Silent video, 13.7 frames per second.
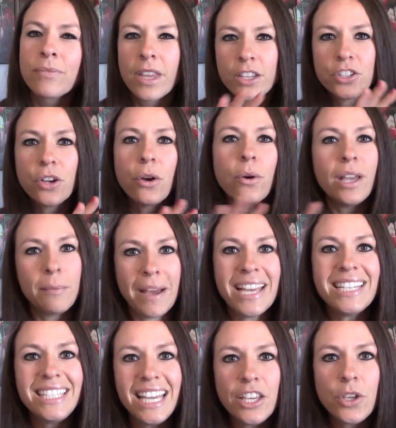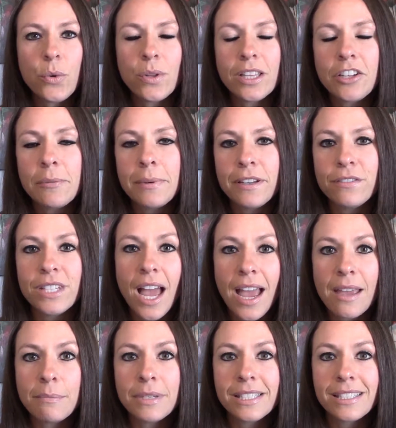So it might take you a little bit of
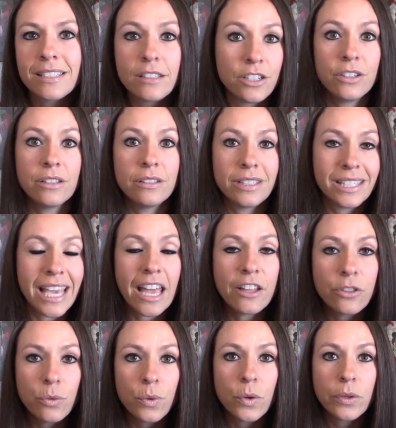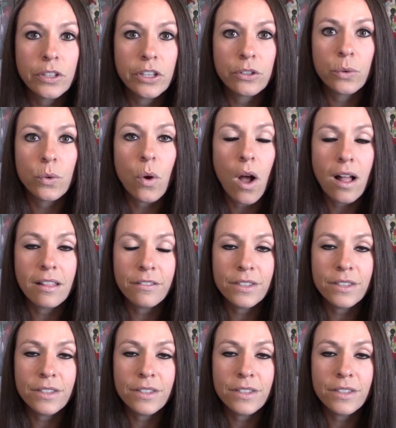time to scan through and look through all of